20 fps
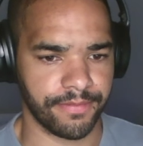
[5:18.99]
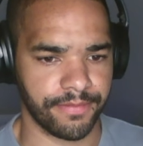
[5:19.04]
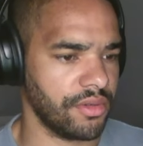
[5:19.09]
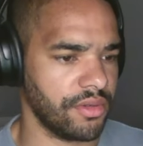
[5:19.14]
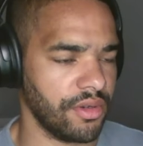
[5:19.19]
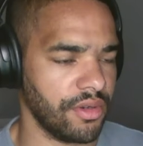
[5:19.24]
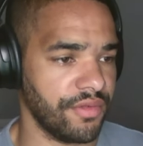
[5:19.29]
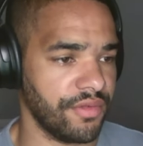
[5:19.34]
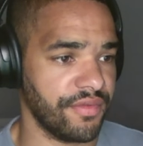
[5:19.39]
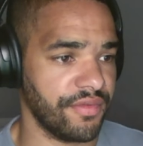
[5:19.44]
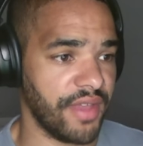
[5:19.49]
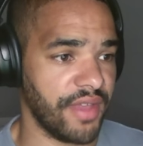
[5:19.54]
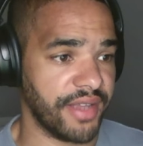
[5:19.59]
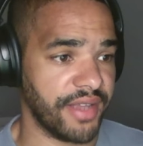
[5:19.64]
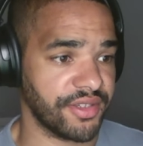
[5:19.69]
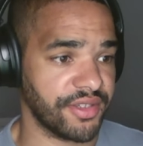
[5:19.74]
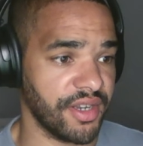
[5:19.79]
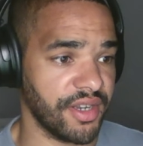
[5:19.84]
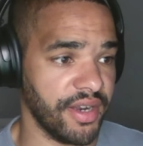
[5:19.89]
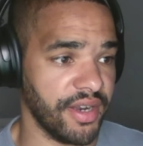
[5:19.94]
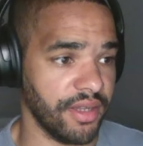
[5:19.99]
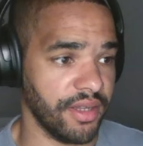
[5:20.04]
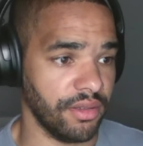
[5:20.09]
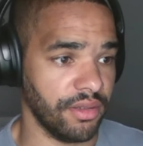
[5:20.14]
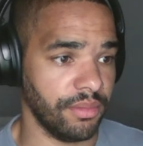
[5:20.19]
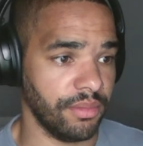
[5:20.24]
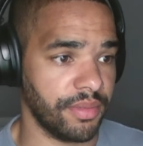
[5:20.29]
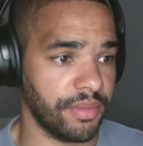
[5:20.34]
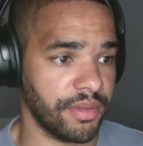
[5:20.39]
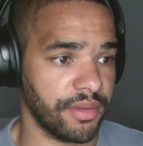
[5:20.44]
Don't know if that's going to
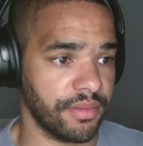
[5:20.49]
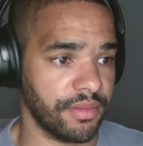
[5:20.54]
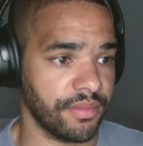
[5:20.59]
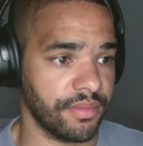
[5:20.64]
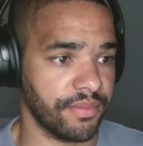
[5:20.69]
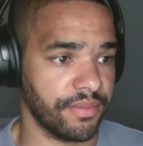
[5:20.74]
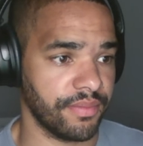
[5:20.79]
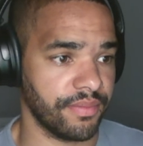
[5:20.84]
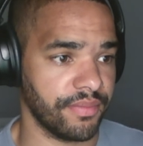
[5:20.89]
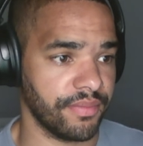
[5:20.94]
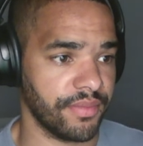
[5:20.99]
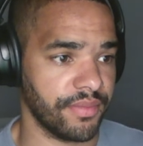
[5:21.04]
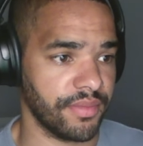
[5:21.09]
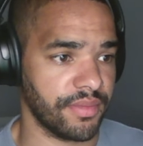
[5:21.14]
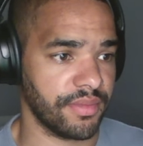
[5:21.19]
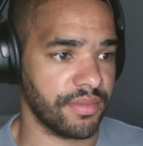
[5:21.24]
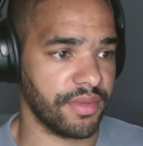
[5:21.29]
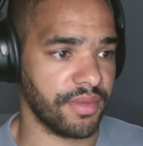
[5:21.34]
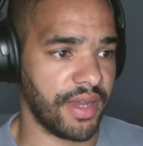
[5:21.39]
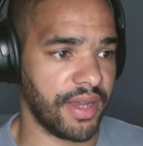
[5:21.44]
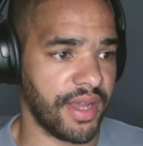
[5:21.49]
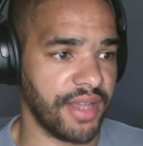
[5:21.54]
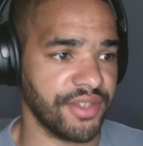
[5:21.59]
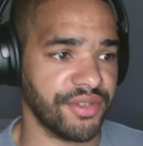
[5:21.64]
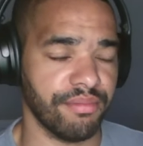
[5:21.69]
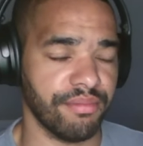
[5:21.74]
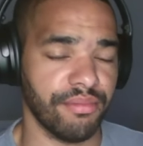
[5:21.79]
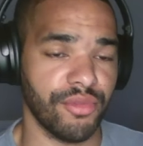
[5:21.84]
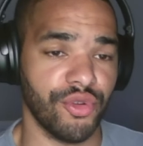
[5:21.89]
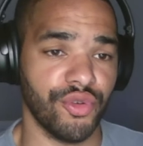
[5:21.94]
help.
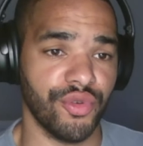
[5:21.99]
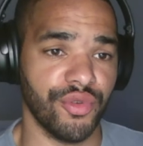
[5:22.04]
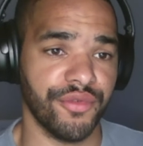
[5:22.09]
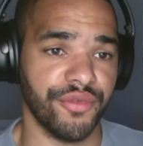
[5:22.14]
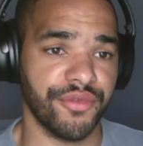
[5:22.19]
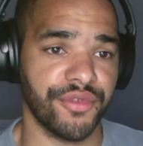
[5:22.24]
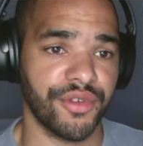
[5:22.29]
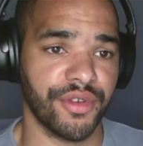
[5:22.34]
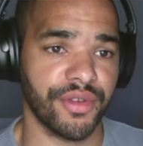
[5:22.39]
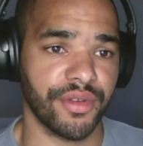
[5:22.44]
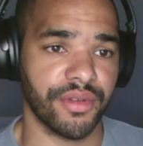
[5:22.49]
Hasn't moved.